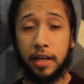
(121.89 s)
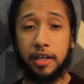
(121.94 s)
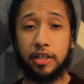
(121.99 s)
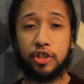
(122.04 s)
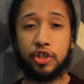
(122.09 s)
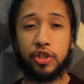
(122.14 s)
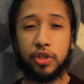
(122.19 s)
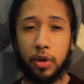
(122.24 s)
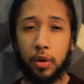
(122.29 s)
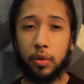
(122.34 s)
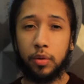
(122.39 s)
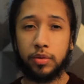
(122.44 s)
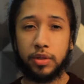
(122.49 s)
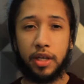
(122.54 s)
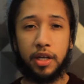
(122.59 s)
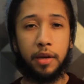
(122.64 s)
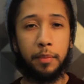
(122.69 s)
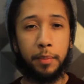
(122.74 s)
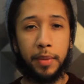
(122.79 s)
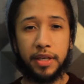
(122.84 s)
and it
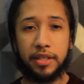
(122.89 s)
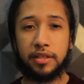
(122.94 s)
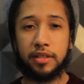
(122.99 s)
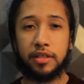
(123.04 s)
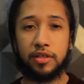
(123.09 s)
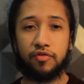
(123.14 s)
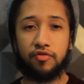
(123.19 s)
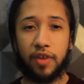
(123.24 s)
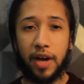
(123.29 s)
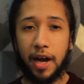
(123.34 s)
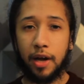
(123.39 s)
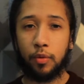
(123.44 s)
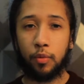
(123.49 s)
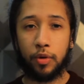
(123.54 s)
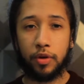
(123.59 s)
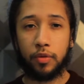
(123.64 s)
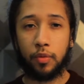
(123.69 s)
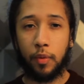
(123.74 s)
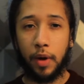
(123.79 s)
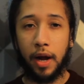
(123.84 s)
shows, and it makes this ride
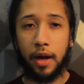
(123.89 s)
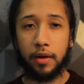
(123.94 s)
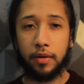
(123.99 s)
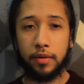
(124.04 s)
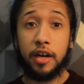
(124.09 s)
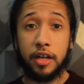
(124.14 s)
worthwhile.